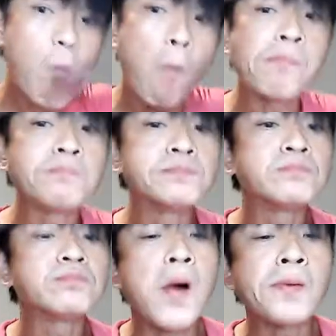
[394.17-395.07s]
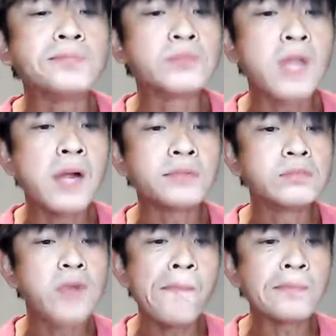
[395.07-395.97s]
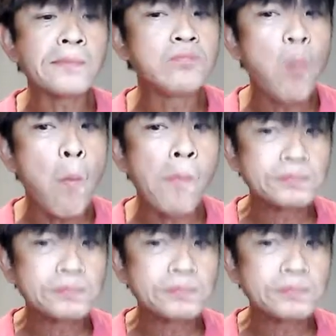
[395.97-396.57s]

randomized people to 2 different